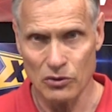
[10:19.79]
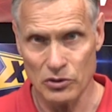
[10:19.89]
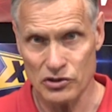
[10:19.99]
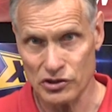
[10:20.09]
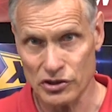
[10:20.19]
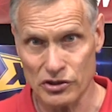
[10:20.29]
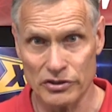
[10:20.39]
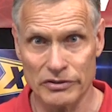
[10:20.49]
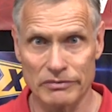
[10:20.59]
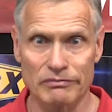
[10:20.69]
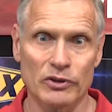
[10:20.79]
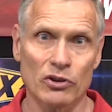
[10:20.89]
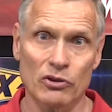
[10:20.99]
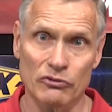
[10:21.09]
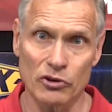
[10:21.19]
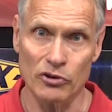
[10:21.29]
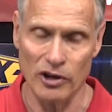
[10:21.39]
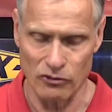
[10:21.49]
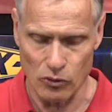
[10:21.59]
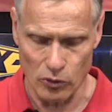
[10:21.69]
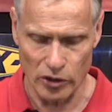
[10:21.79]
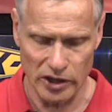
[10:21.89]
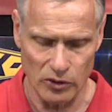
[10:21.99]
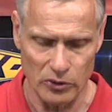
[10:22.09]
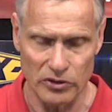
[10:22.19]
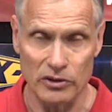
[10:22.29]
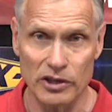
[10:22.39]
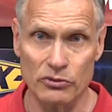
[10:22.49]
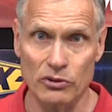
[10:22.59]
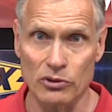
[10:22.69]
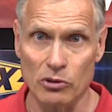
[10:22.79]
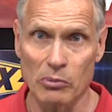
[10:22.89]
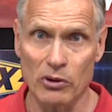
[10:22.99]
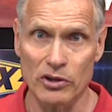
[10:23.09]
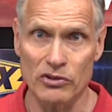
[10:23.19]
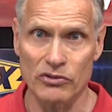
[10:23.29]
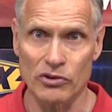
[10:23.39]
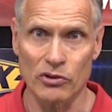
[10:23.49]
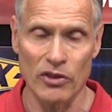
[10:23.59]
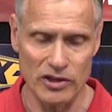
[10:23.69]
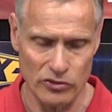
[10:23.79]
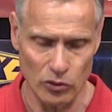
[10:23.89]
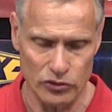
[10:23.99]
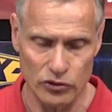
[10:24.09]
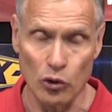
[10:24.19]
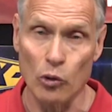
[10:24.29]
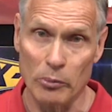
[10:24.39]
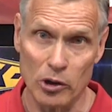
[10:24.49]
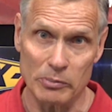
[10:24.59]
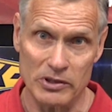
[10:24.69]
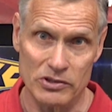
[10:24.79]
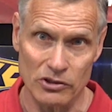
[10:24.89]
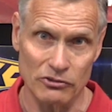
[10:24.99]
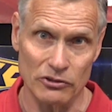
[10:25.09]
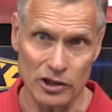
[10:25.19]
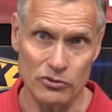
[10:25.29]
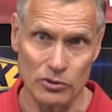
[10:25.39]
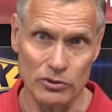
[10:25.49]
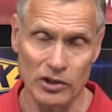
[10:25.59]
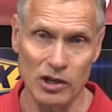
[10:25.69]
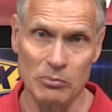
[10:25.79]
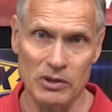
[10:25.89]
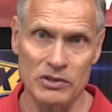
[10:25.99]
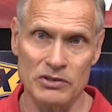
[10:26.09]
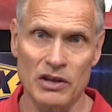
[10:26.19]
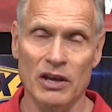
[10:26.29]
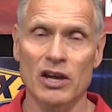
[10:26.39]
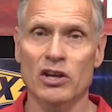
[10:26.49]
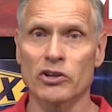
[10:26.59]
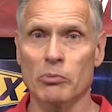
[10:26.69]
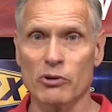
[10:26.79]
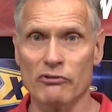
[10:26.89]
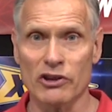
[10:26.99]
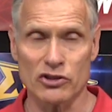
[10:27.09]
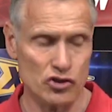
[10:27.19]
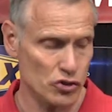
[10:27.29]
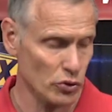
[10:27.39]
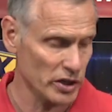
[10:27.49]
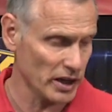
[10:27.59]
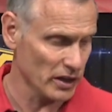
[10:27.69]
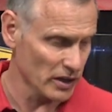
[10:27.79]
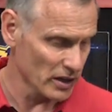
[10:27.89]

which is, you know, if you're ever working with electrical components, you know, that's the sole purpose of electrical tape, is to prevent shorting.